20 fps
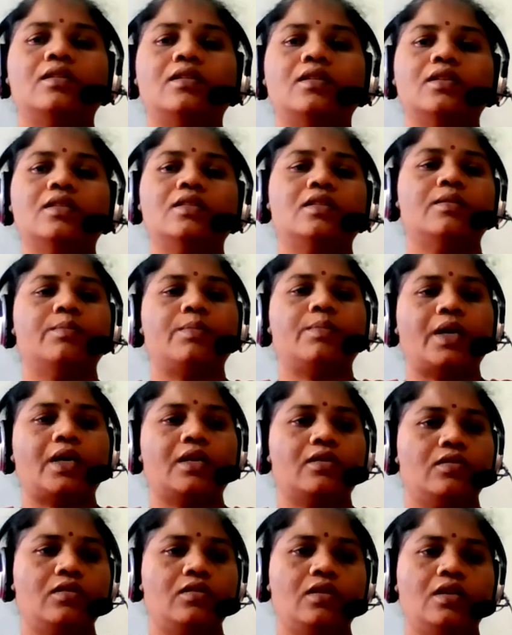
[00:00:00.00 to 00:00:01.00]
its
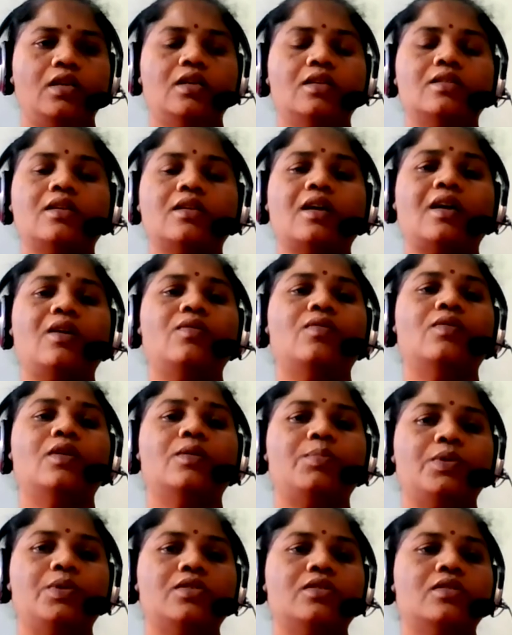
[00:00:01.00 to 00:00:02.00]
impact on us how a
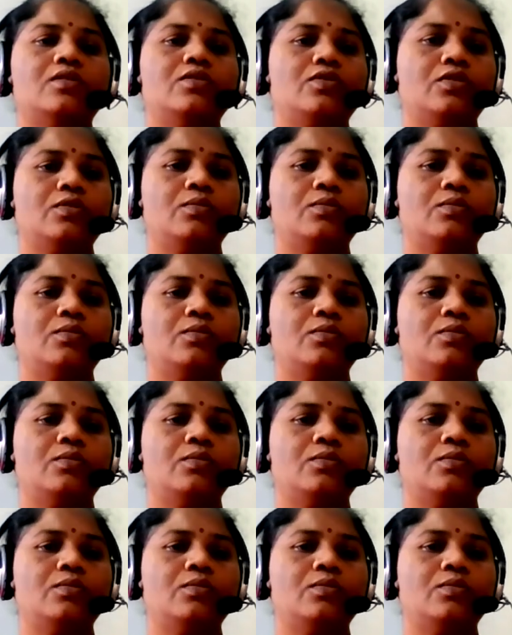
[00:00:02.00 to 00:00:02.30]
person